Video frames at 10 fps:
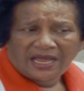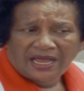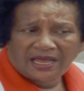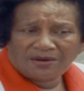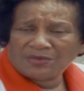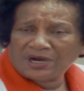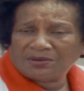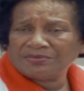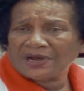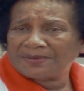And mom
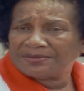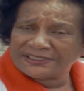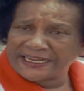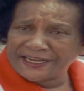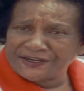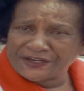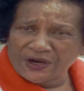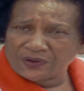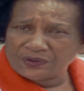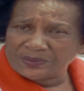and papa said
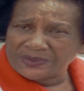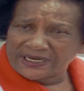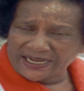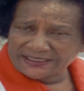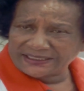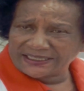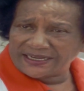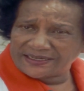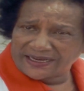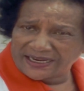no, but I
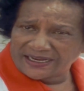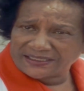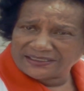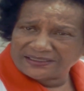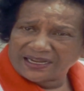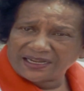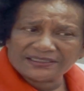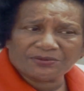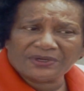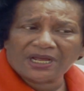said yes. I
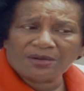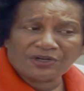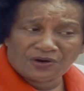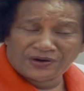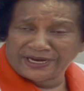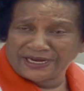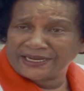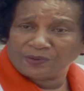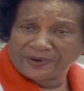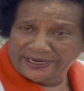said, well, I'm going
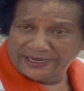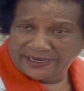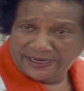anyway.